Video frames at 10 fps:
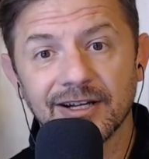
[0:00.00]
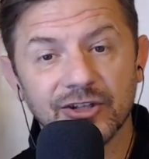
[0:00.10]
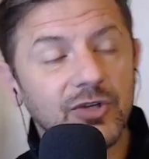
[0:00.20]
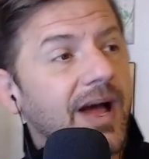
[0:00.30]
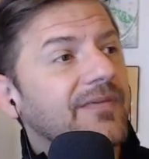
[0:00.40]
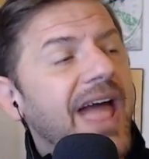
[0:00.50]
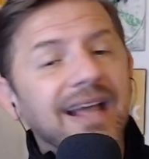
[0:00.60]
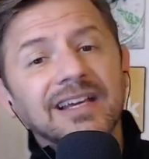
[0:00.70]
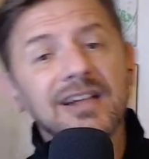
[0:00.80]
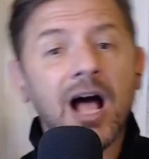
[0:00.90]
You have
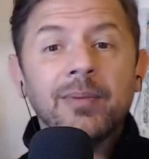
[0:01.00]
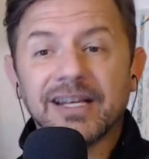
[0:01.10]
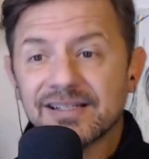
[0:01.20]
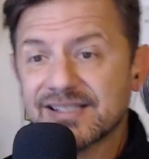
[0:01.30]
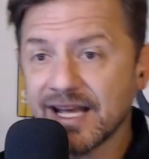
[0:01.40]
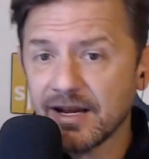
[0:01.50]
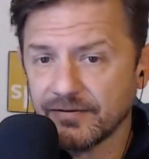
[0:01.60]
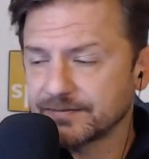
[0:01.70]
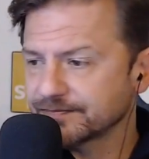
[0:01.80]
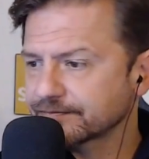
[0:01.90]
economic
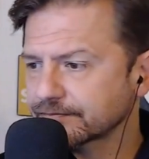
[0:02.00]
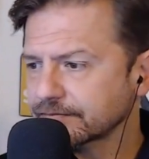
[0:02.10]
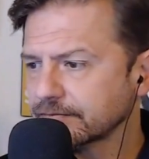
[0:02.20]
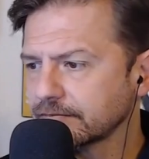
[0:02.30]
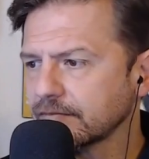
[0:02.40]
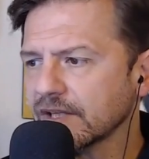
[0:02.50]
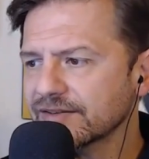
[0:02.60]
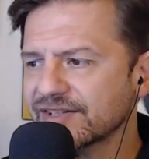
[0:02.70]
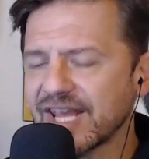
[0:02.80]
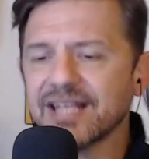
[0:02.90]
incentive
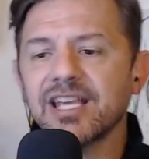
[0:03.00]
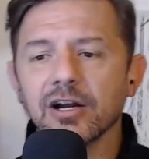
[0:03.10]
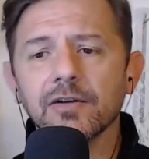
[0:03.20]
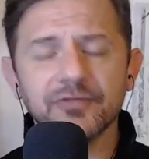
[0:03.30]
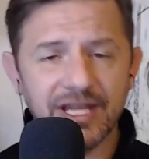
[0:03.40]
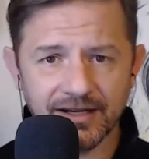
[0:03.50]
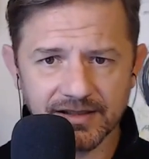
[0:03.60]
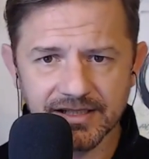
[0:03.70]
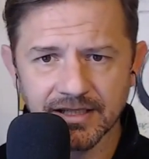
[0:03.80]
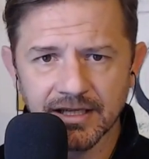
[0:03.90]
to take care of
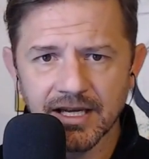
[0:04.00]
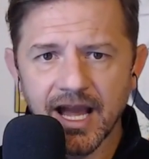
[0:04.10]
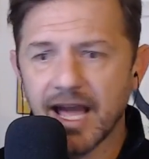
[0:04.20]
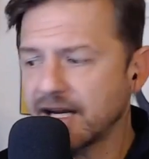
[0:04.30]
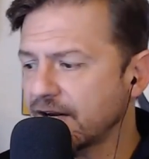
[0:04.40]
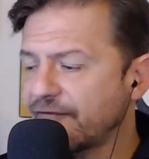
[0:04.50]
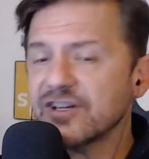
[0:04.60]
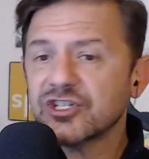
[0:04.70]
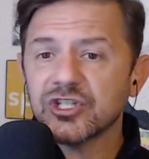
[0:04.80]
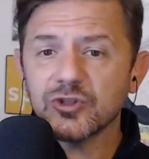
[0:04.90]
things in an
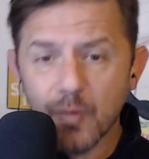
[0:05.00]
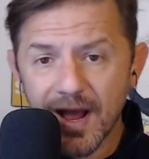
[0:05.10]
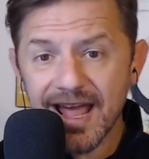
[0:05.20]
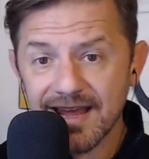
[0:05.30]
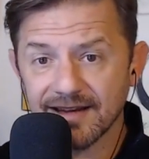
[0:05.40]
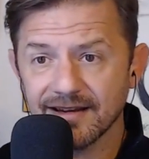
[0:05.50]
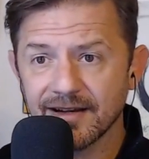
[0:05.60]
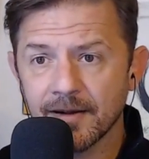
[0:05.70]
efficient way.